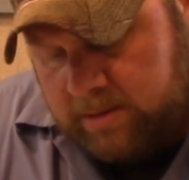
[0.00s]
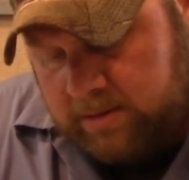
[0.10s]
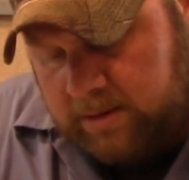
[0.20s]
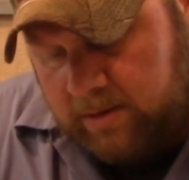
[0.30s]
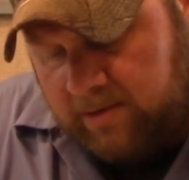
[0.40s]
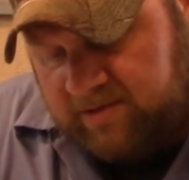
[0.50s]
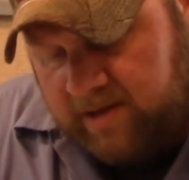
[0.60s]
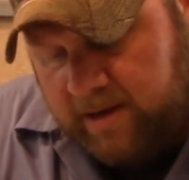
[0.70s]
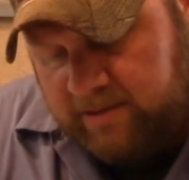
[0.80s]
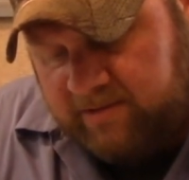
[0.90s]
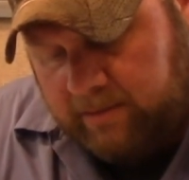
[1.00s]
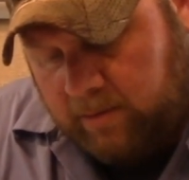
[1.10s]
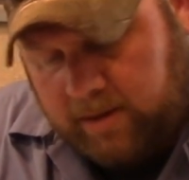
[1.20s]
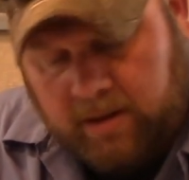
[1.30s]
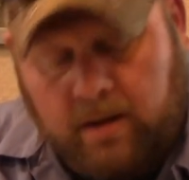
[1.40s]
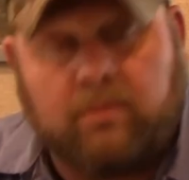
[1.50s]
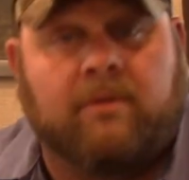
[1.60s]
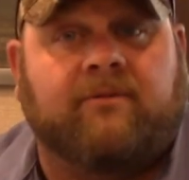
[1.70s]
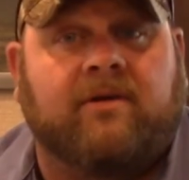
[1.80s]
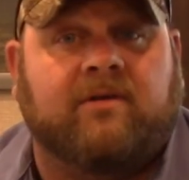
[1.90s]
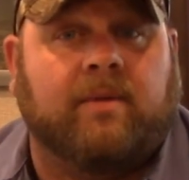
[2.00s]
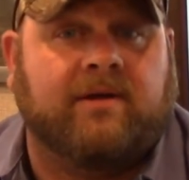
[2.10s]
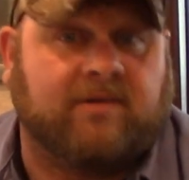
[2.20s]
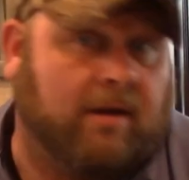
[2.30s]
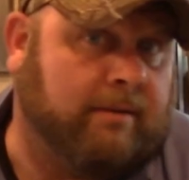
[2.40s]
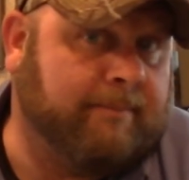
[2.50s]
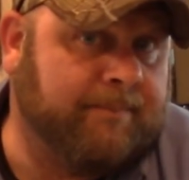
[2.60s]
2 of those kids that were killed were friends of my son.